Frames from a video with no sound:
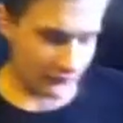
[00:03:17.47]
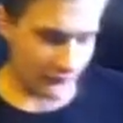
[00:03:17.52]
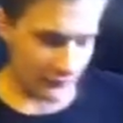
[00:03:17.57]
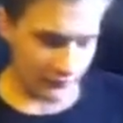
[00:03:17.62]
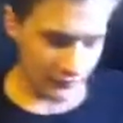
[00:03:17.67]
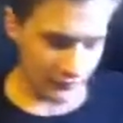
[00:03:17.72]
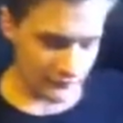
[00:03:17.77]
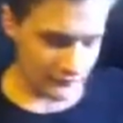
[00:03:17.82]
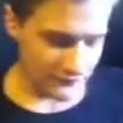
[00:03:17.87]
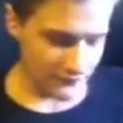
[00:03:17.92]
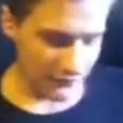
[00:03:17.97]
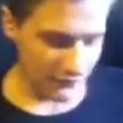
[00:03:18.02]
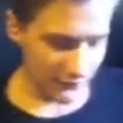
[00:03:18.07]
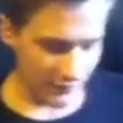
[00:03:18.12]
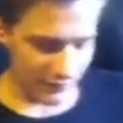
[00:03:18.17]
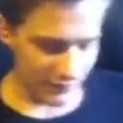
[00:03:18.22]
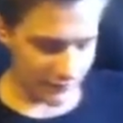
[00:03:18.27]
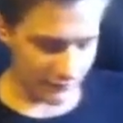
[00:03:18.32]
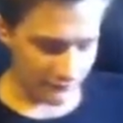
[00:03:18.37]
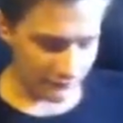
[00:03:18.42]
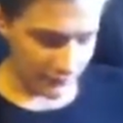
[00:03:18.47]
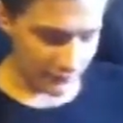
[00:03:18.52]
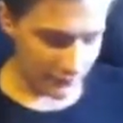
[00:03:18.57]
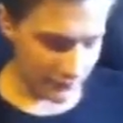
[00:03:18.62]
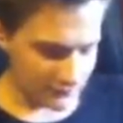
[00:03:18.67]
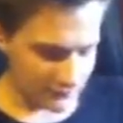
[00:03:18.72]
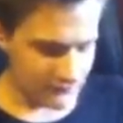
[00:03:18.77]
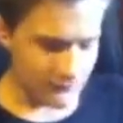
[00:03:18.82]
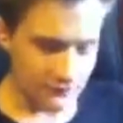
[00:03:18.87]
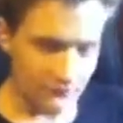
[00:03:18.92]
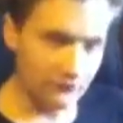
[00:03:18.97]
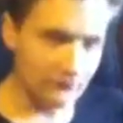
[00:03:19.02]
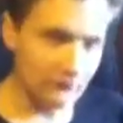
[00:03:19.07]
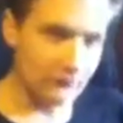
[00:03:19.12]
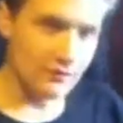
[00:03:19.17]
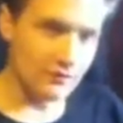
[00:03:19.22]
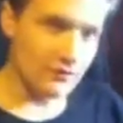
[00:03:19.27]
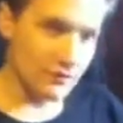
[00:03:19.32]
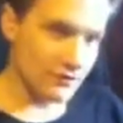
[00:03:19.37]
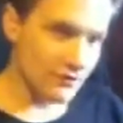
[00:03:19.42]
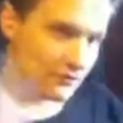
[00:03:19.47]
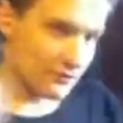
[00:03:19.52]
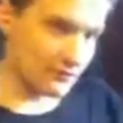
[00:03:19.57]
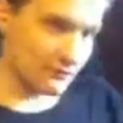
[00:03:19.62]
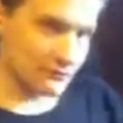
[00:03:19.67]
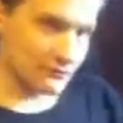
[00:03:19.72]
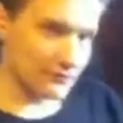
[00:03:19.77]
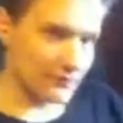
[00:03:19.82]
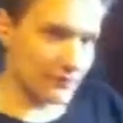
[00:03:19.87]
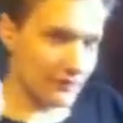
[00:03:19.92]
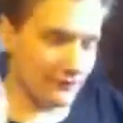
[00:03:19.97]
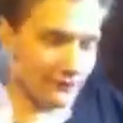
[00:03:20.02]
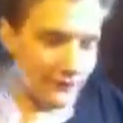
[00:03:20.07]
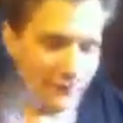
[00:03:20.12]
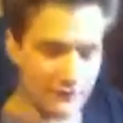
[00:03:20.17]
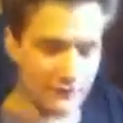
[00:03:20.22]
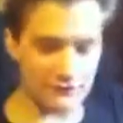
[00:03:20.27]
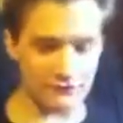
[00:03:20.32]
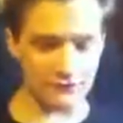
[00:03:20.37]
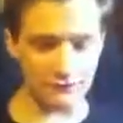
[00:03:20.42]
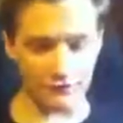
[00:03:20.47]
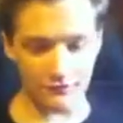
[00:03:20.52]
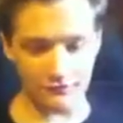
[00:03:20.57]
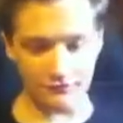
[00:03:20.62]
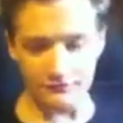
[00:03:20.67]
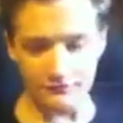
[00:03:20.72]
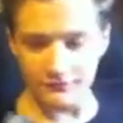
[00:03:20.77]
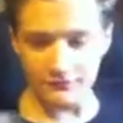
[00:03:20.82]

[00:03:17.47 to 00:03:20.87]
it in there because of all the inconvenience. So got that too.